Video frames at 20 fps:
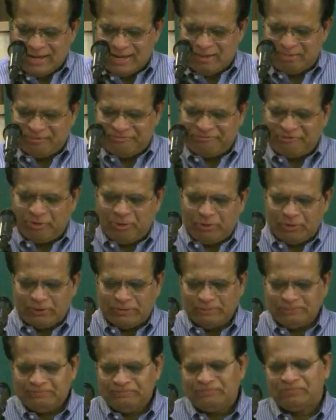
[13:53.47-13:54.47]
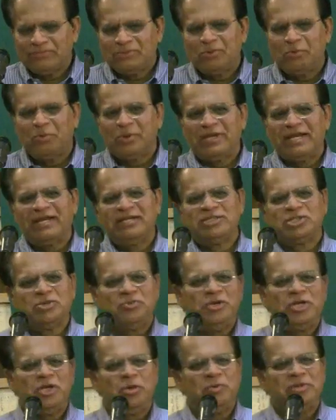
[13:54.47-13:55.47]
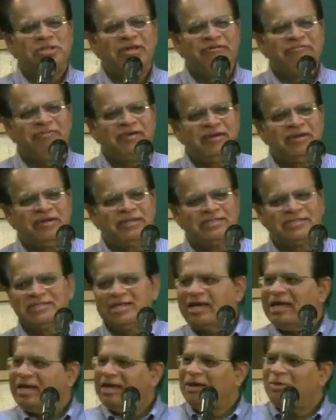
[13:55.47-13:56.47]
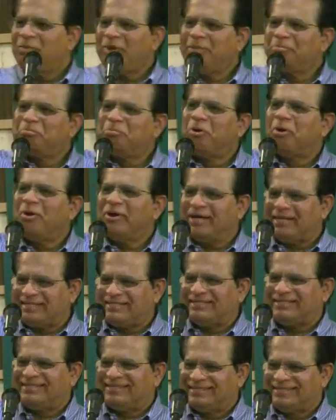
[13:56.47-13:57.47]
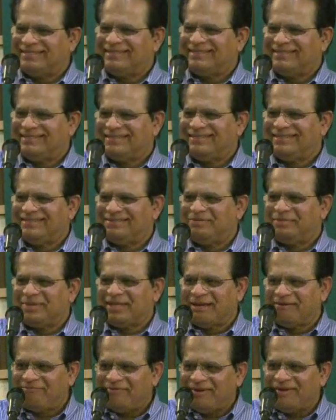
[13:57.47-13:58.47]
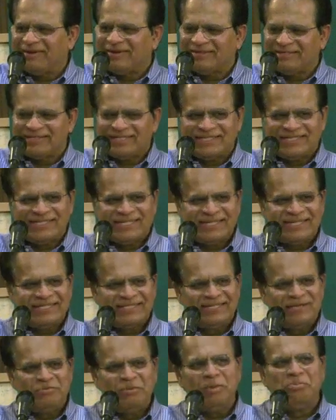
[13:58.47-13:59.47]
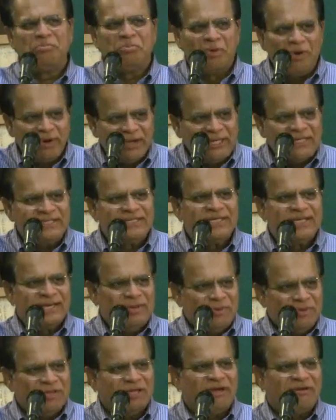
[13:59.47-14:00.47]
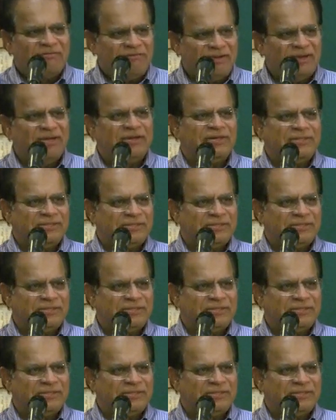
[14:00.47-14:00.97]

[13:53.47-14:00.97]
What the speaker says: Number four, what else do we do with our fingers? We point with our fingers, isn't it? We point with our fingers.